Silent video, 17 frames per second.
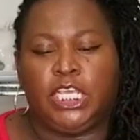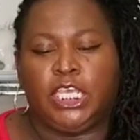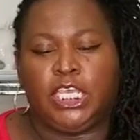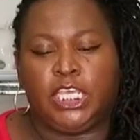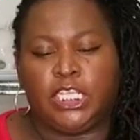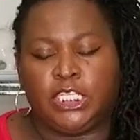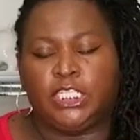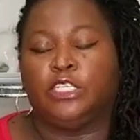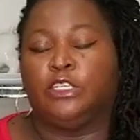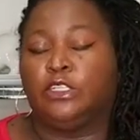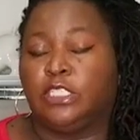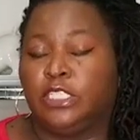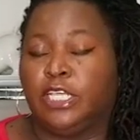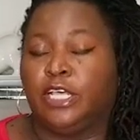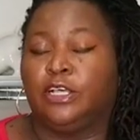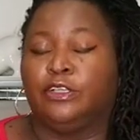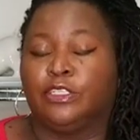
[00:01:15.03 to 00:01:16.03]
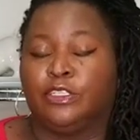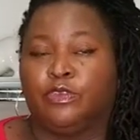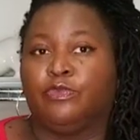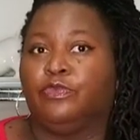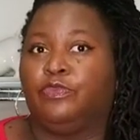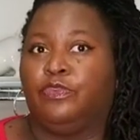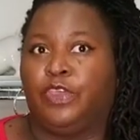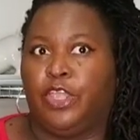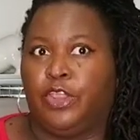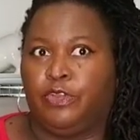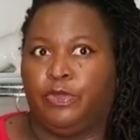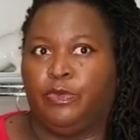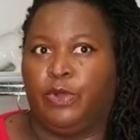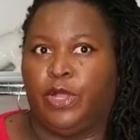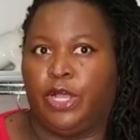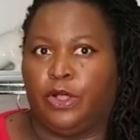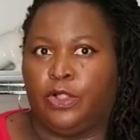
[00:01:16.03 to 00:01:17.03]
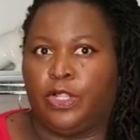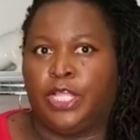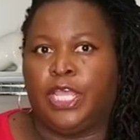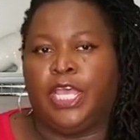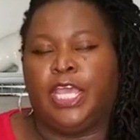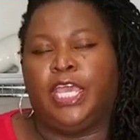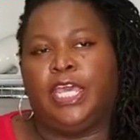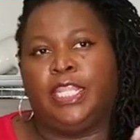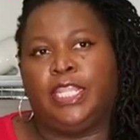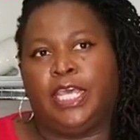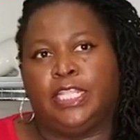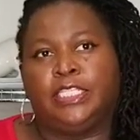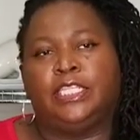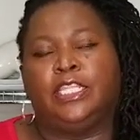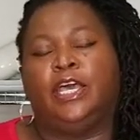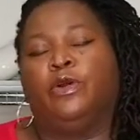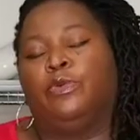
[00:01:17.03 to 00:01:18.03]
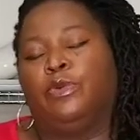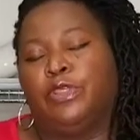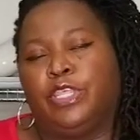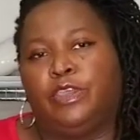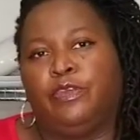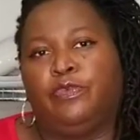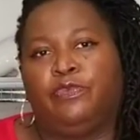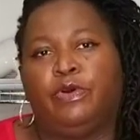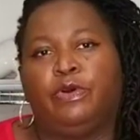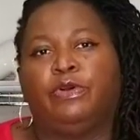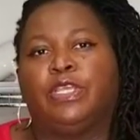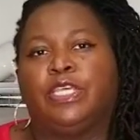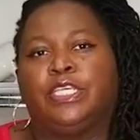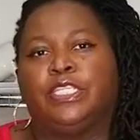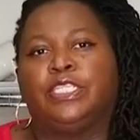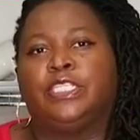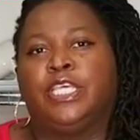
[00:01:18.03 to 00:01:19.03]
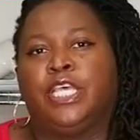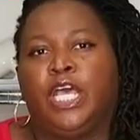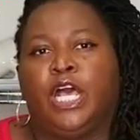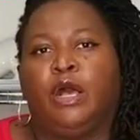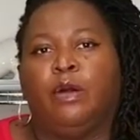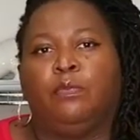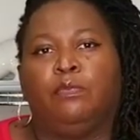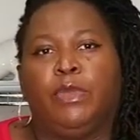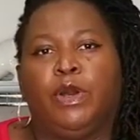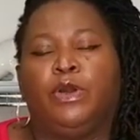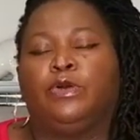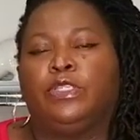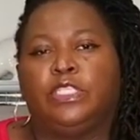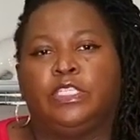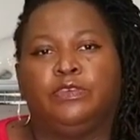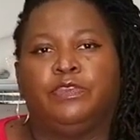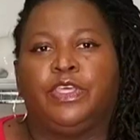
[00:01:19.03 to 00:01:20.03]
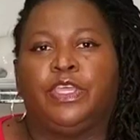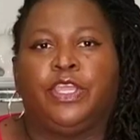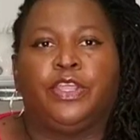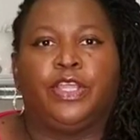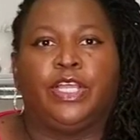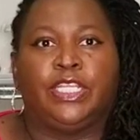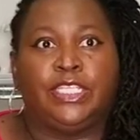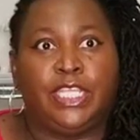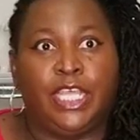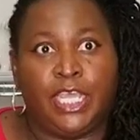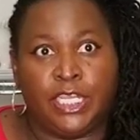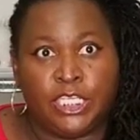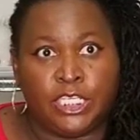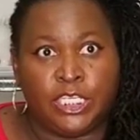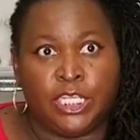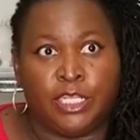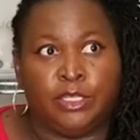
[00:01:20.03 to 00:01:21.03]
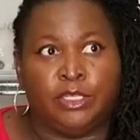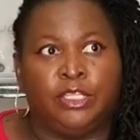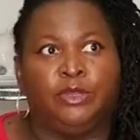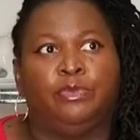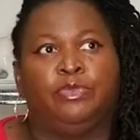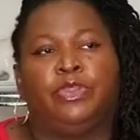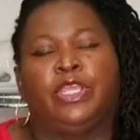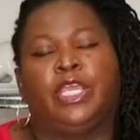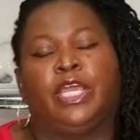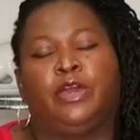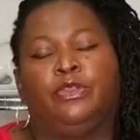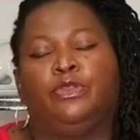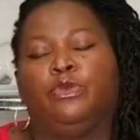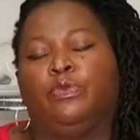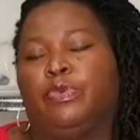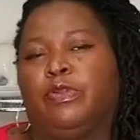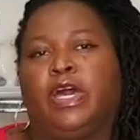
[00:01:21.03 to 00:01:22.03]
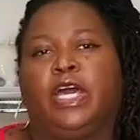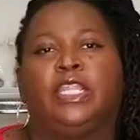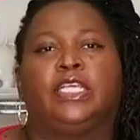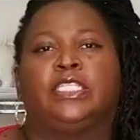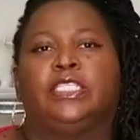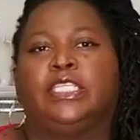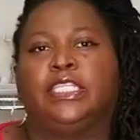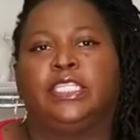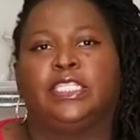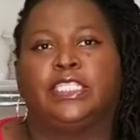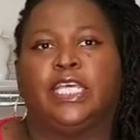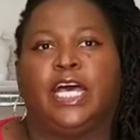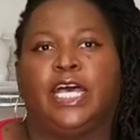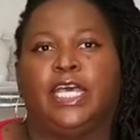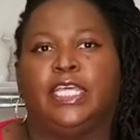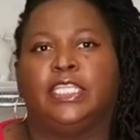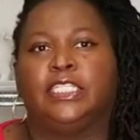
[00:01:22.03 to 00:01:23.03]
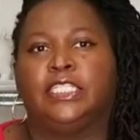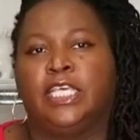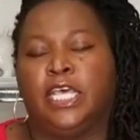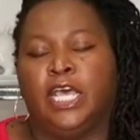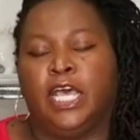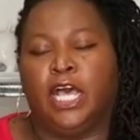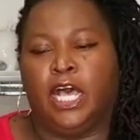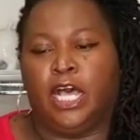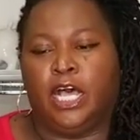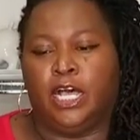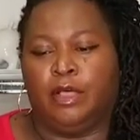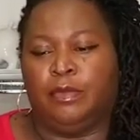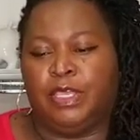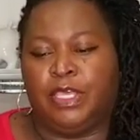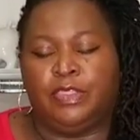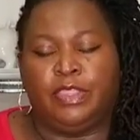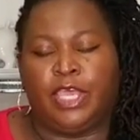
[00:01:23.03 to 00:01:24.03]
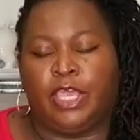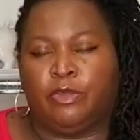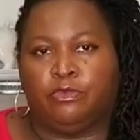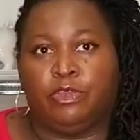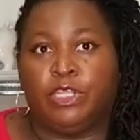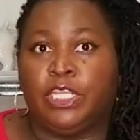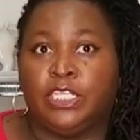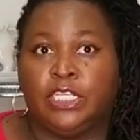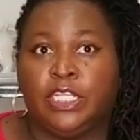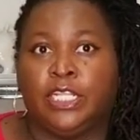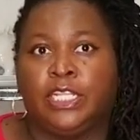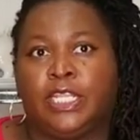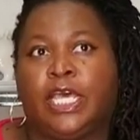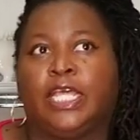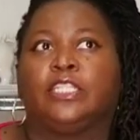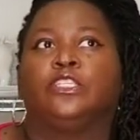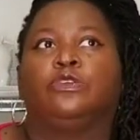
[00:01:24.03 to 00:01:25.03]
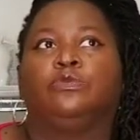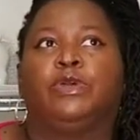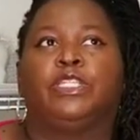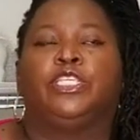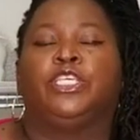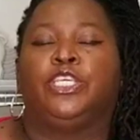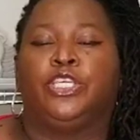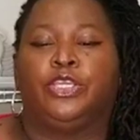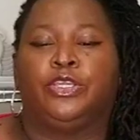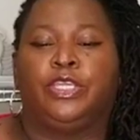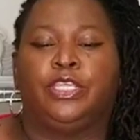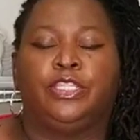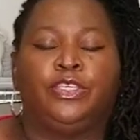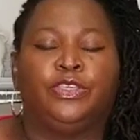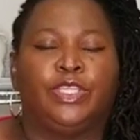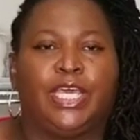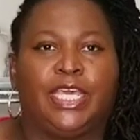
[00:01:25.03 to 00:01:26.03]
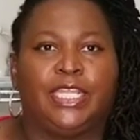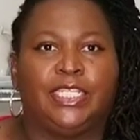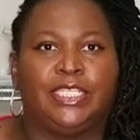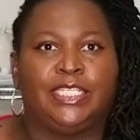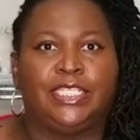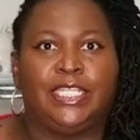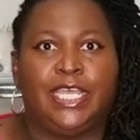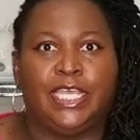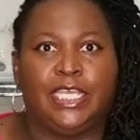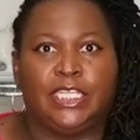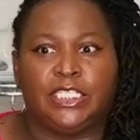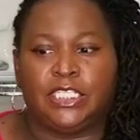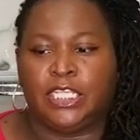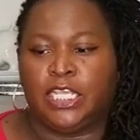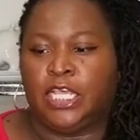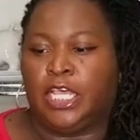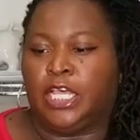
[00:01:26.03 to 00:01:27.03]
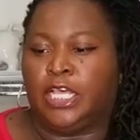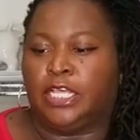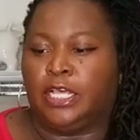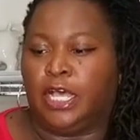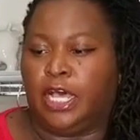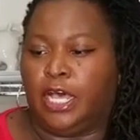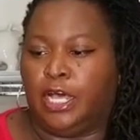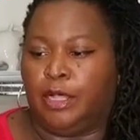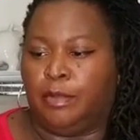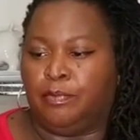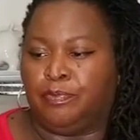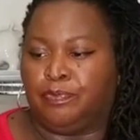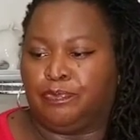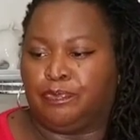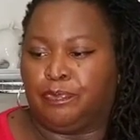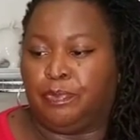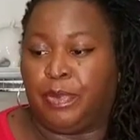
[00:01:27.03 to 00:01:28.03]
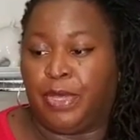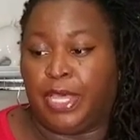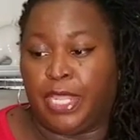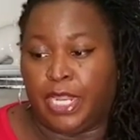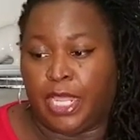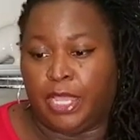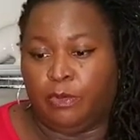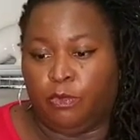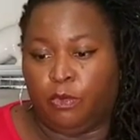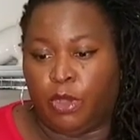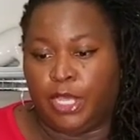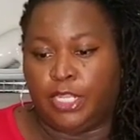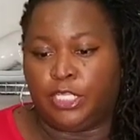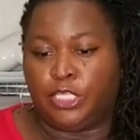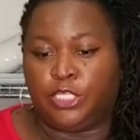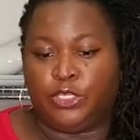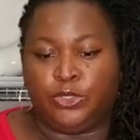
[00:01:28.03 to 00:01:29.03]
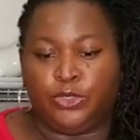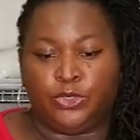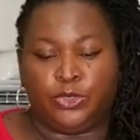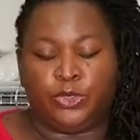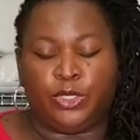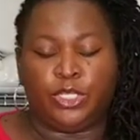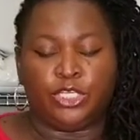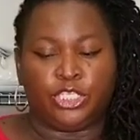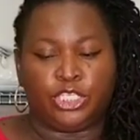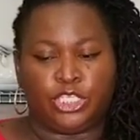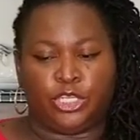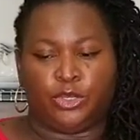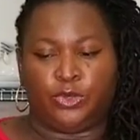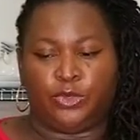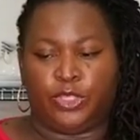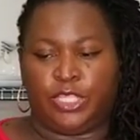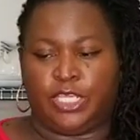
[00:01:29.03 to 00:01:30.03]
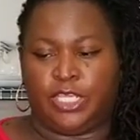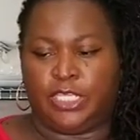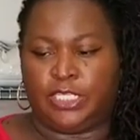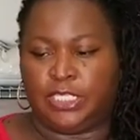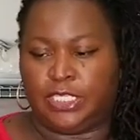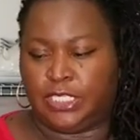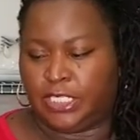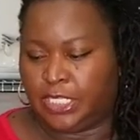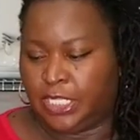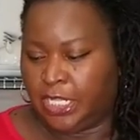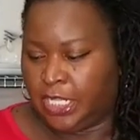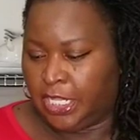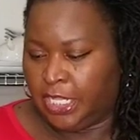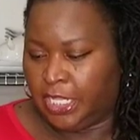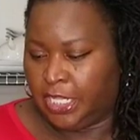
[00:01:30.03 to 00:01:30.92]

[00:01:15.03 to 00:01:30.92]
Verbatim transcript: it still sells very well. And that's now where they focus most of their attention, you know, bring out new products and designs um, in that region and not so much here in the United States. Um, but I wanted to show this